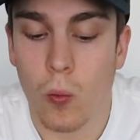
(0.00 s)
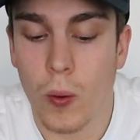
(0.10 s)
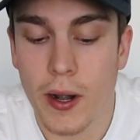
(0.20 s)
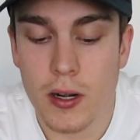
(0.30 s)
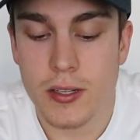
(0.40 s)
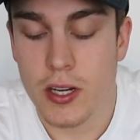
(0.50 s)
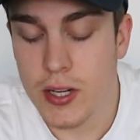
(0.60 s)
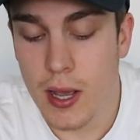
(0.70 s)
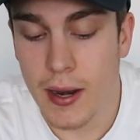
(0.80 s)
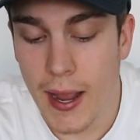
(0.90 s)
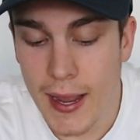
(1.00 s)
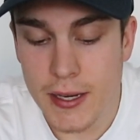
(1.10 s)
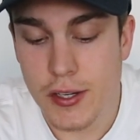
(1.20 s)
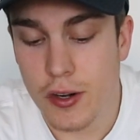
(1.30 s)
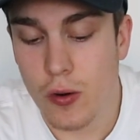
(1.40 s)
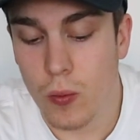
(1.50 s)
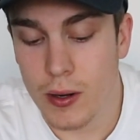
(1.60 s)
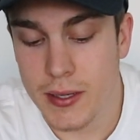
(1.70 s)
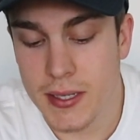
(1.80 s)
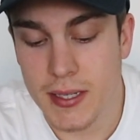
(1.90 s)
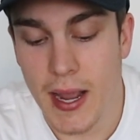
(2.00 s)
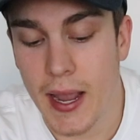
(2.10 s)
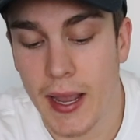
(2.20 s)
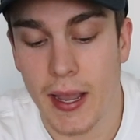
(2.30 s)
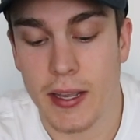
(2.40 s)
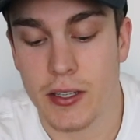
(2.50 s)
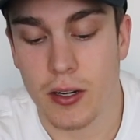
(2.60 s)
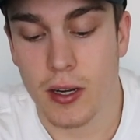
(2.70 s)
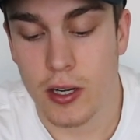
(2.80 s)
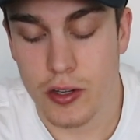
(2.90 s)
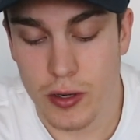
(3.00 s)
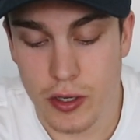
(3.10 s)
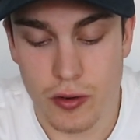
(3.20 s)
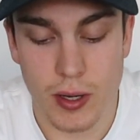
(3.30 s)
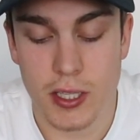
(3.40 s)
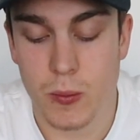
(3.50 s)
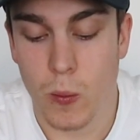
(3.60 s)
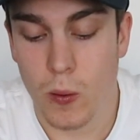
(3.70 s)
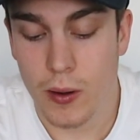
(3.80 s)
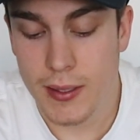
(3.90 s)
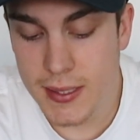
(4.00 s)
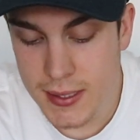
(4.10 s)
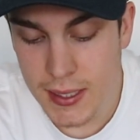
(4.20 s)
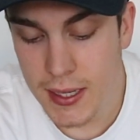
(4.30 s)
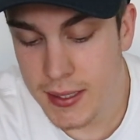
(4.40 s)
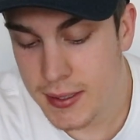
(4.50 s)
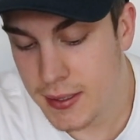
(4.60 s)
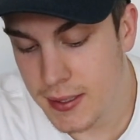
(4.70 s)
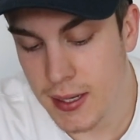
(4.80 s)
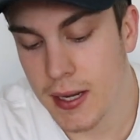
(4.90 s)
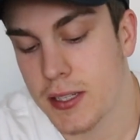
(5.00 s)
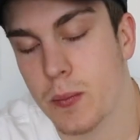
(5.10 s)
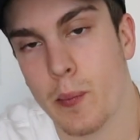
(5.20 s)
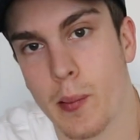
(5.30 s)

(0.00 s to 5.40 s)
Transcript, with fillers: where/how to enter, where to stay, inter-country transport, cities, sites,